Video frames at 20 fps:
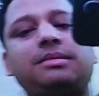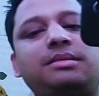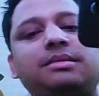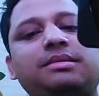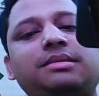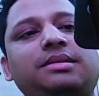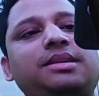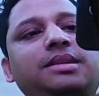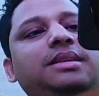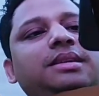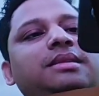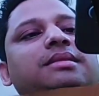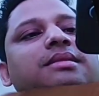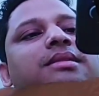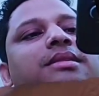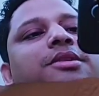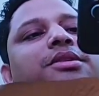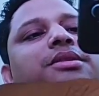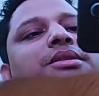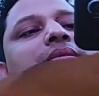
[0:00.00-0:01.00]
yeah you
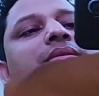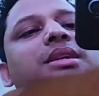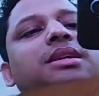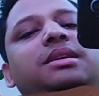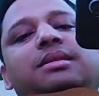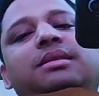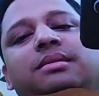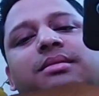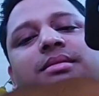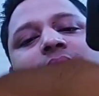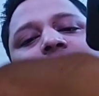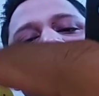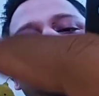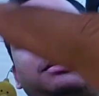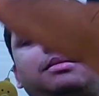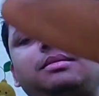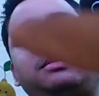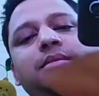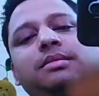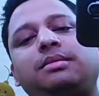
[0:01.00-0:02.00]
can see
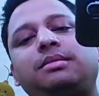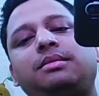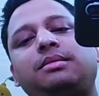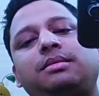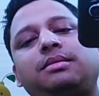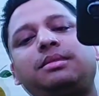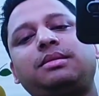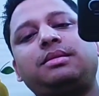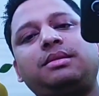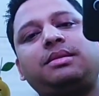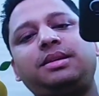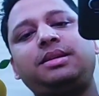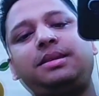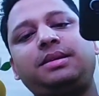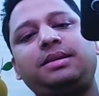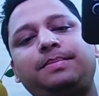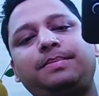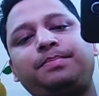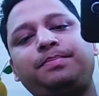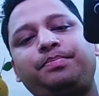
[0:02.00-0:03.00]
yeah
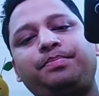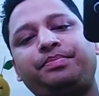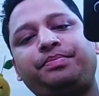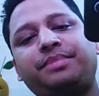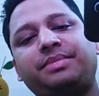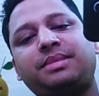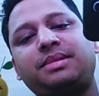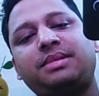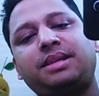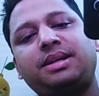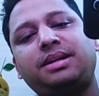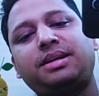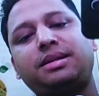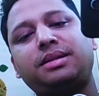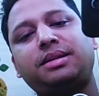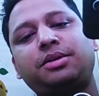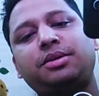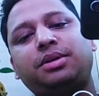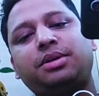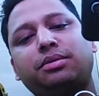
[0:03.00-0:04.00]
then you can
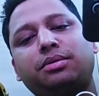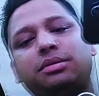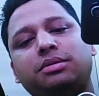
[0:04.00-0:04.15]
also